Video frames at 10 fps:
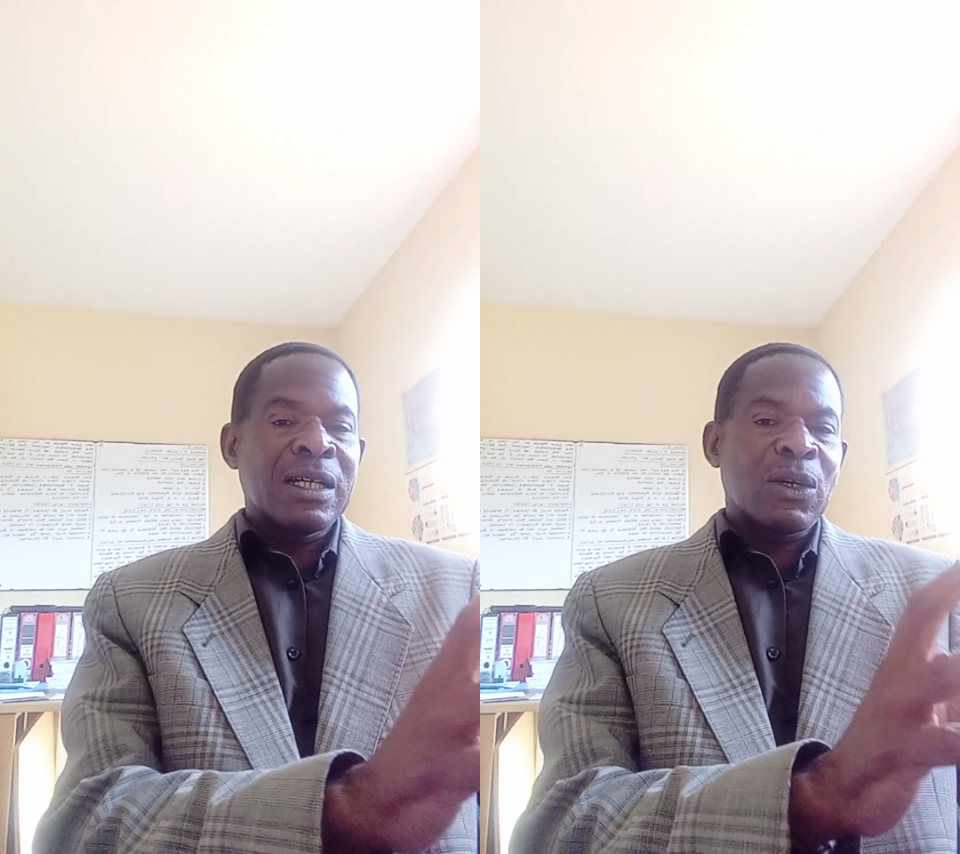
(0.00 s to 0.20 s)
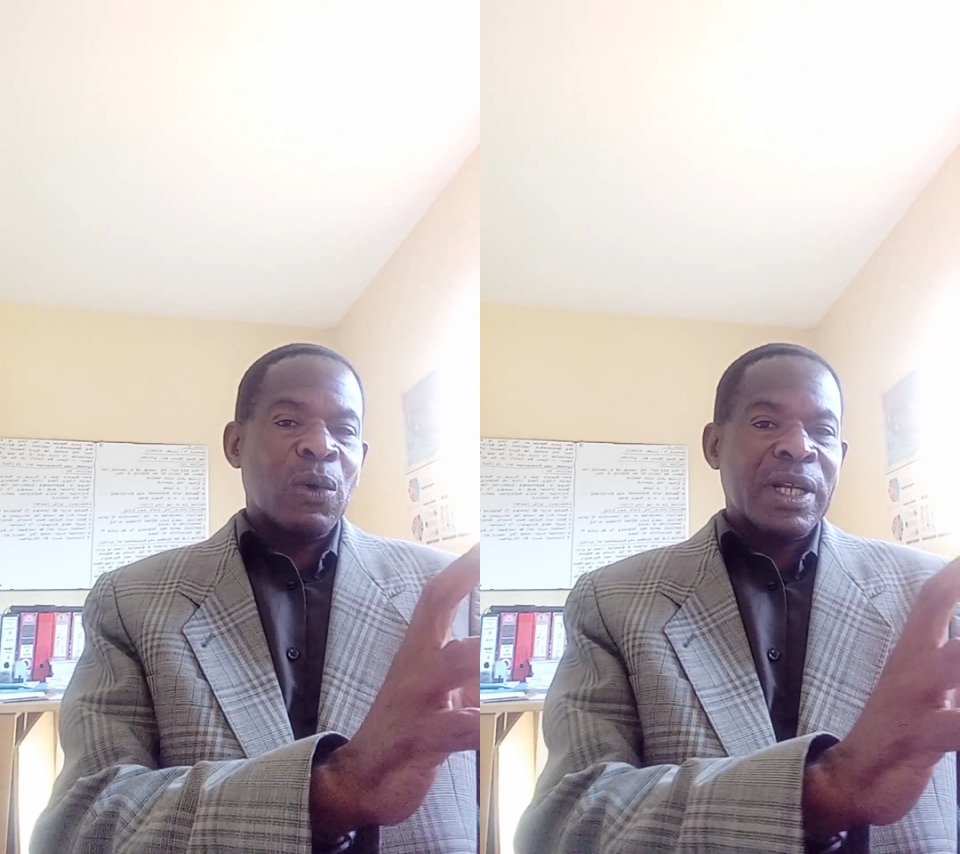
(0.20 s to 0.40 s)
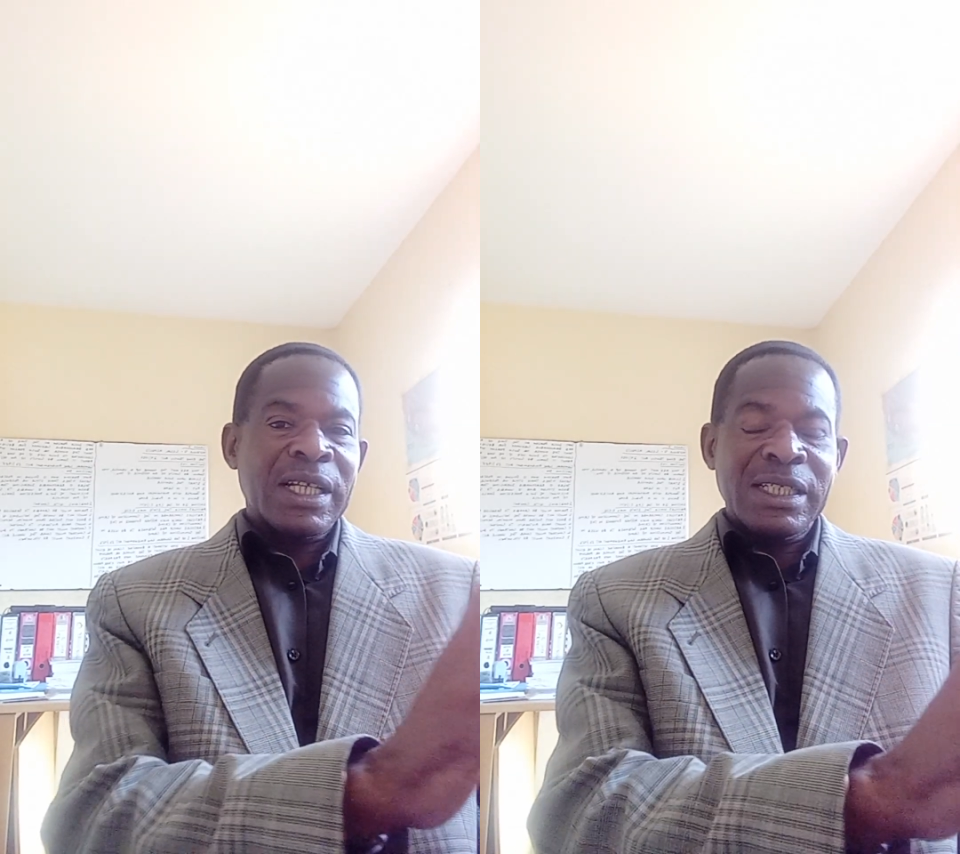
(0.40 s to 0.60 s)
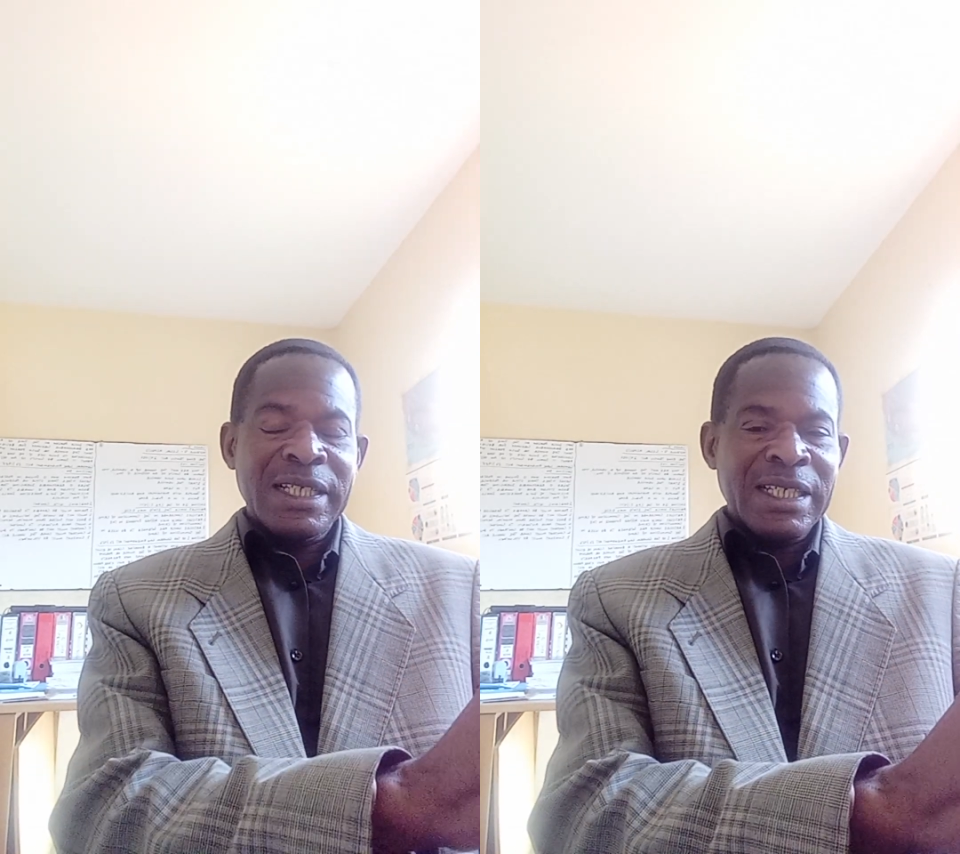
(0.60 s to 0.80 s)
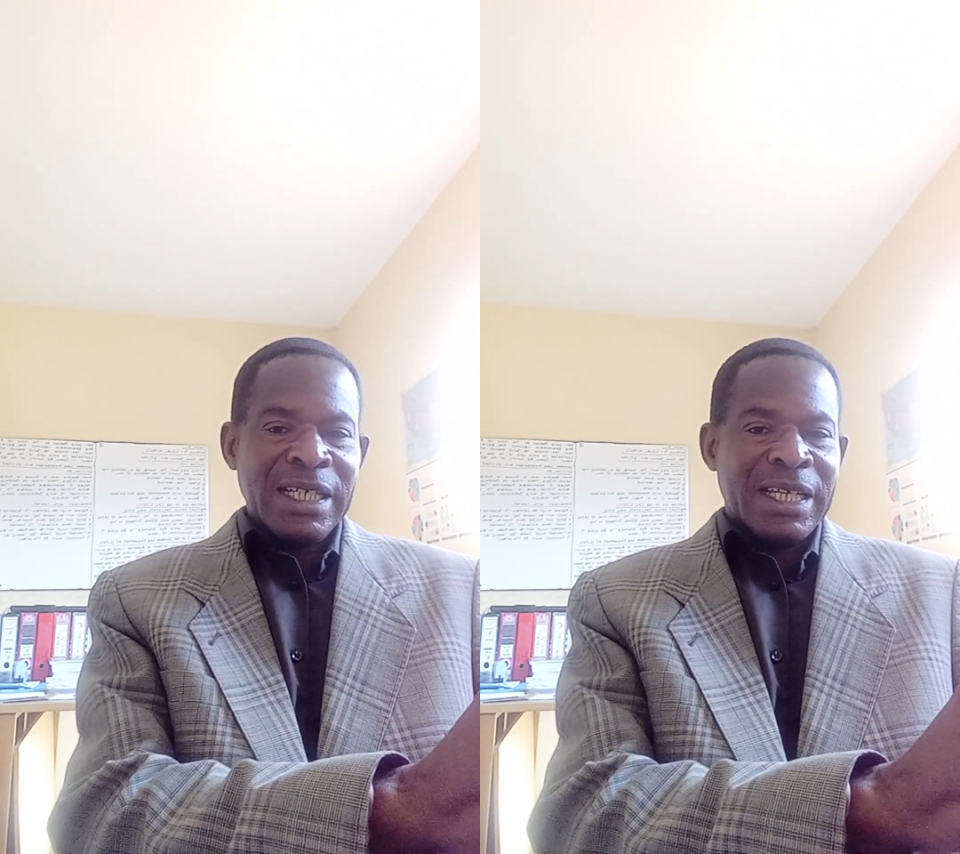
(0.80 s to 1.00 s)

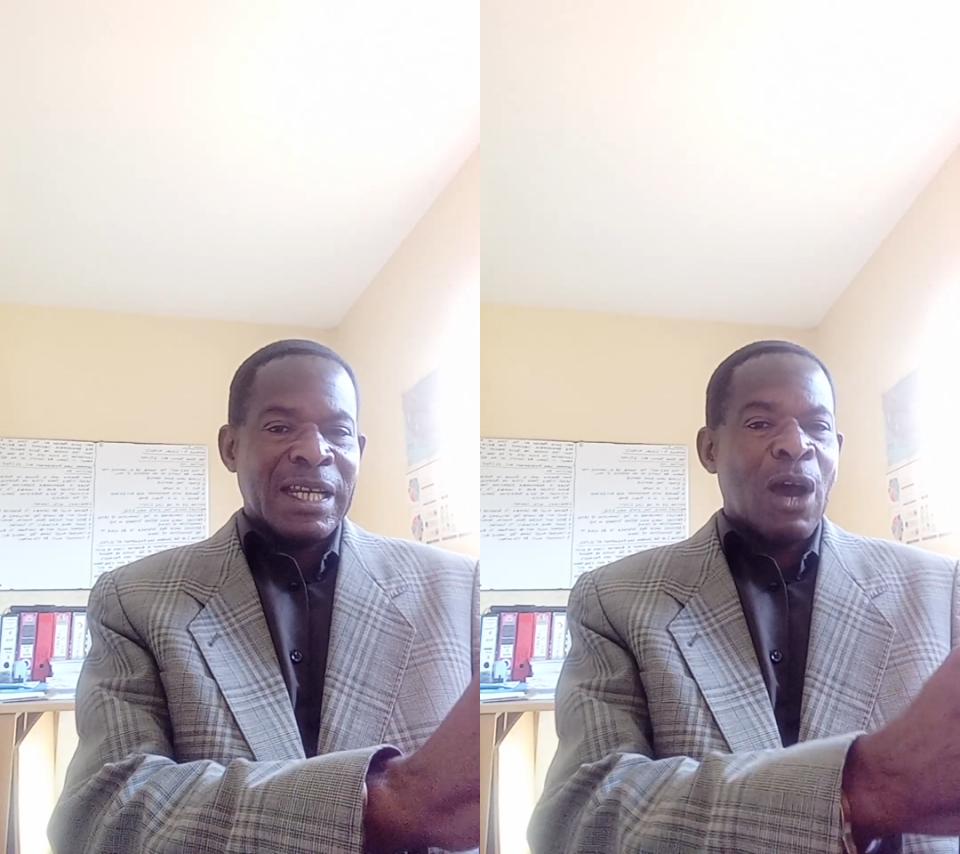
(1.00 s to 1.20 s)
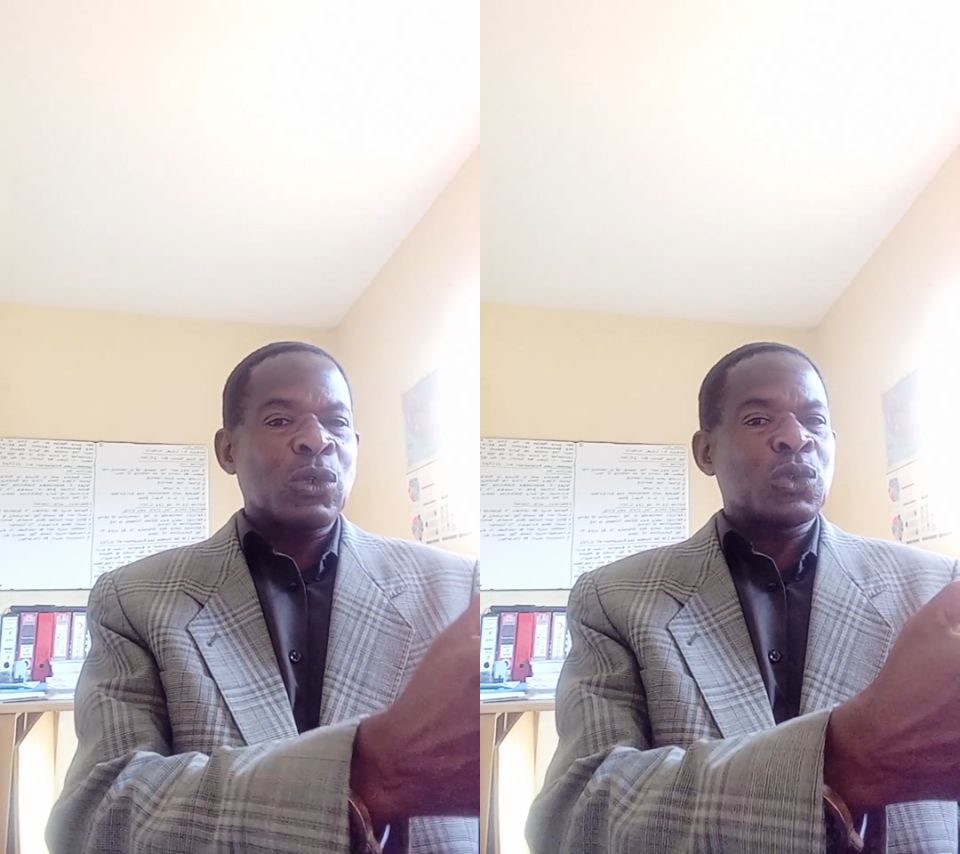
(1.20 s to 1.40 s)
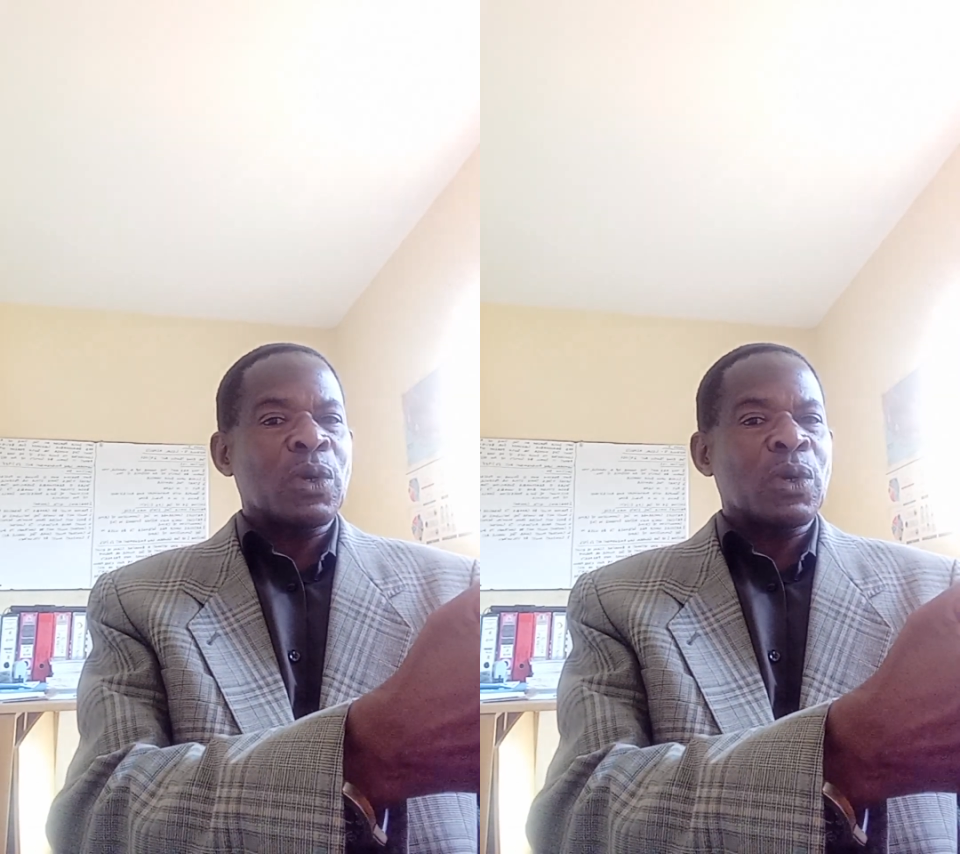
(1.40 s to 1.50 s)
correctly, and how to